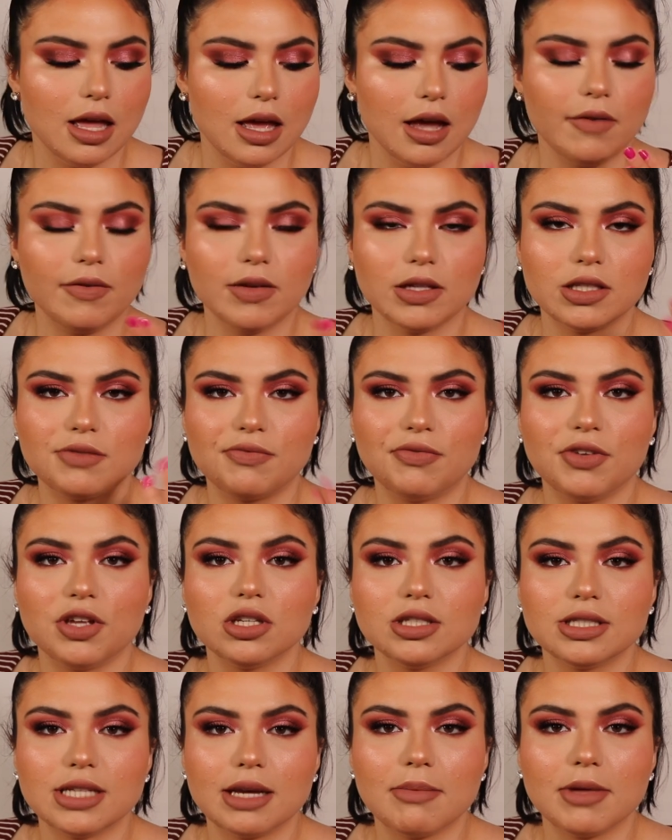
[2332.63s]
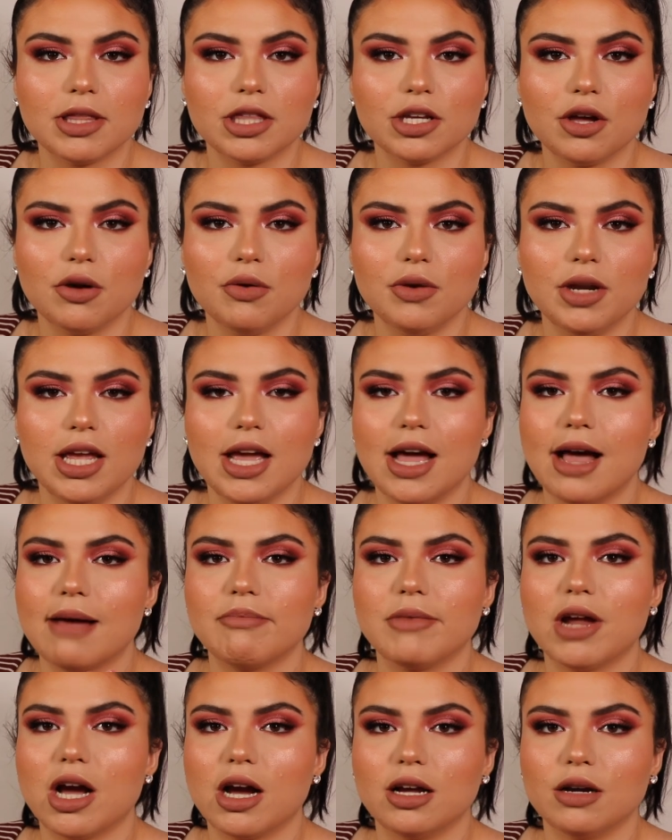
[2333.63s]
If it feels dimethicone,
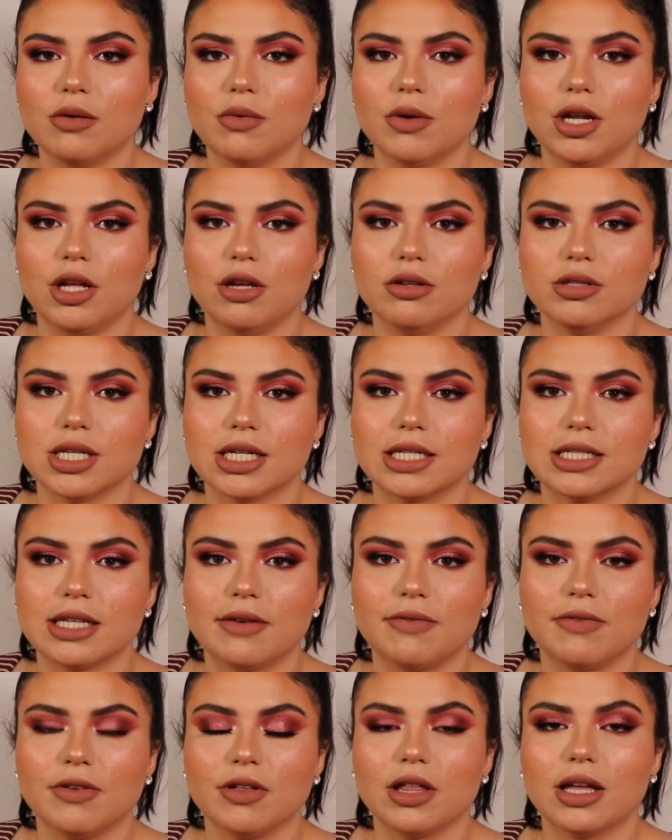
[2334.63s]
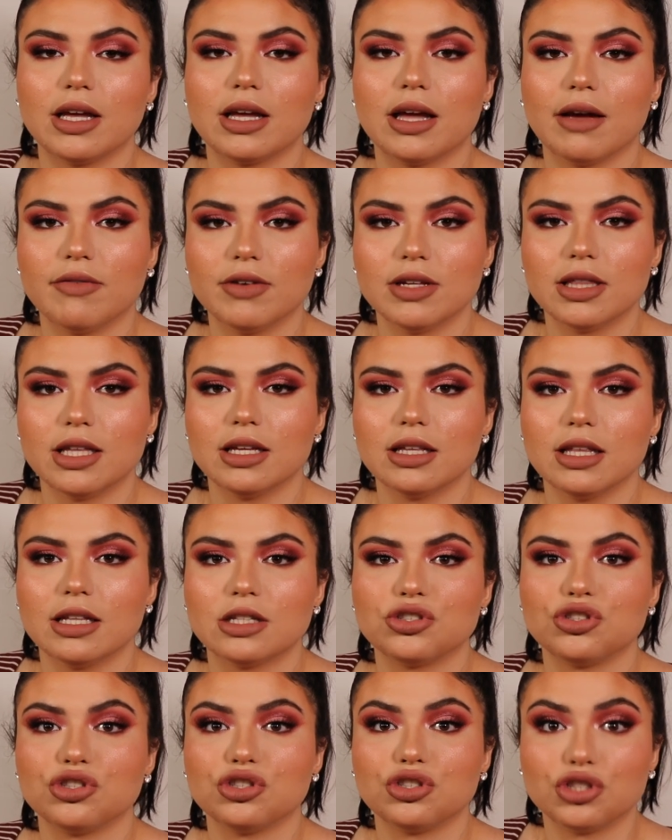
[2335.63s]
I'm not going to want to use it because I feel like everything
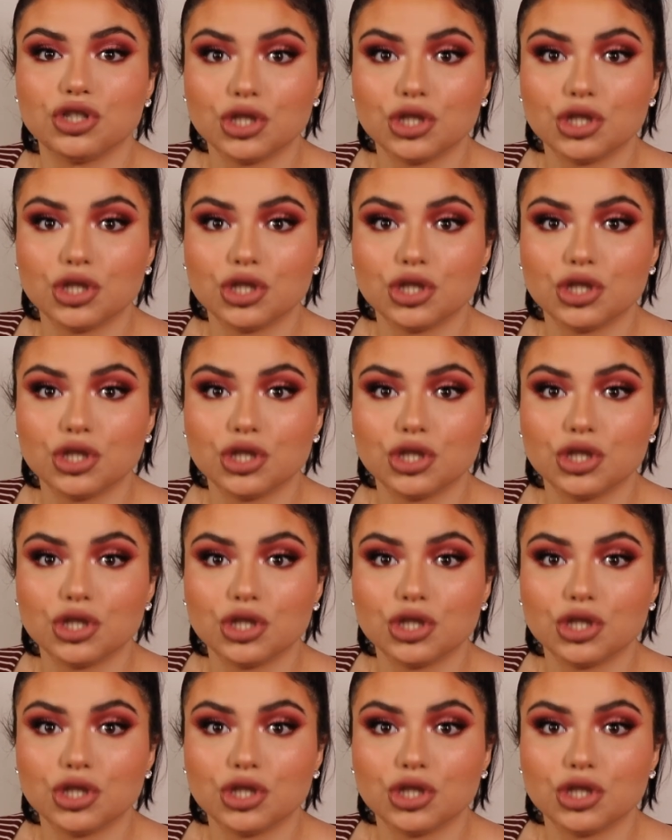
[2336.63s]
that's